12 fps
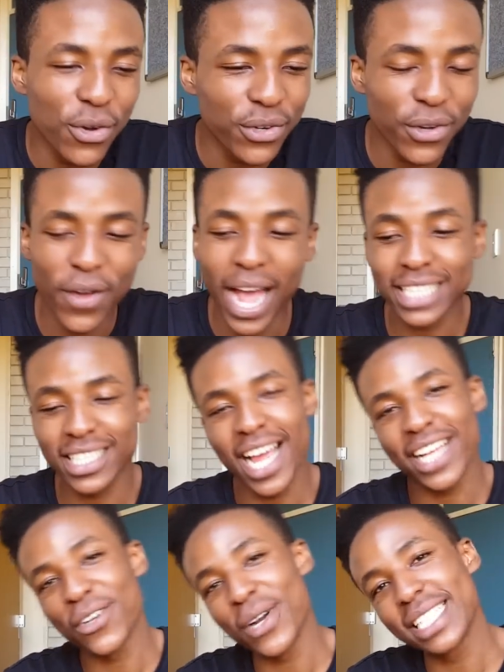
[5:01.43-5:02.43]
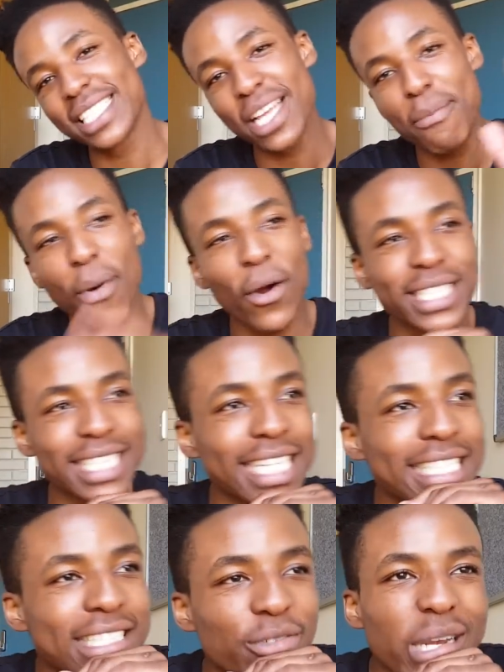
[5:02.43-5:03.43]
No, I digress. A point
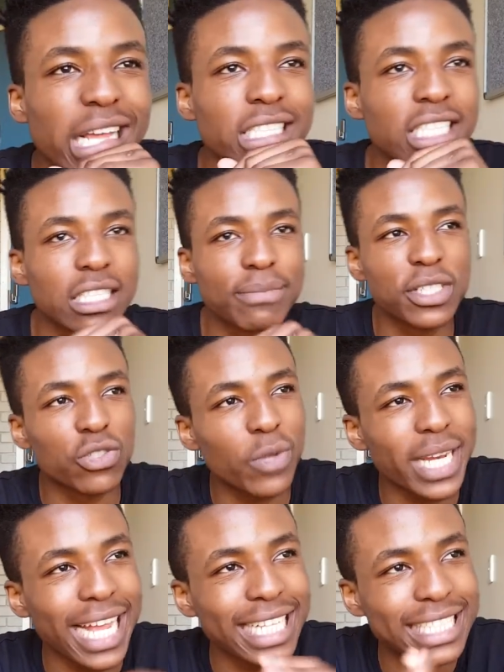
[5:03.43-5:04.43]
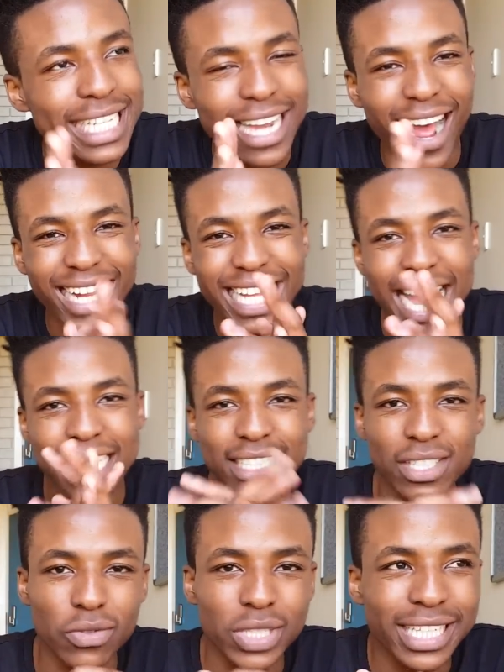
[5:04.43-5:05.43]
is relationships in 2018 are
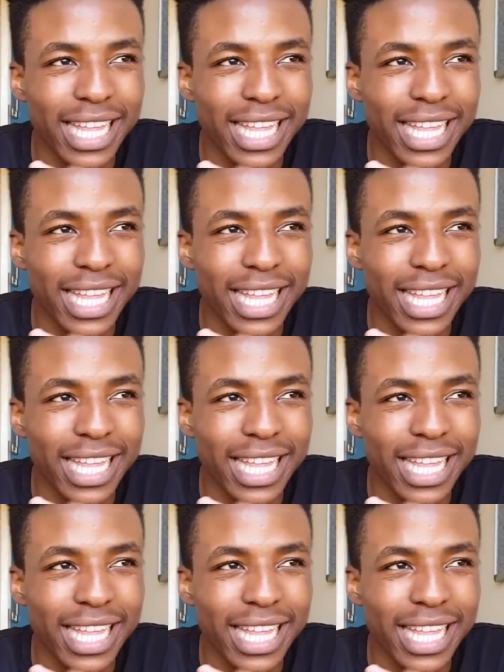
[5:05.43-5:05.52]
cancelled.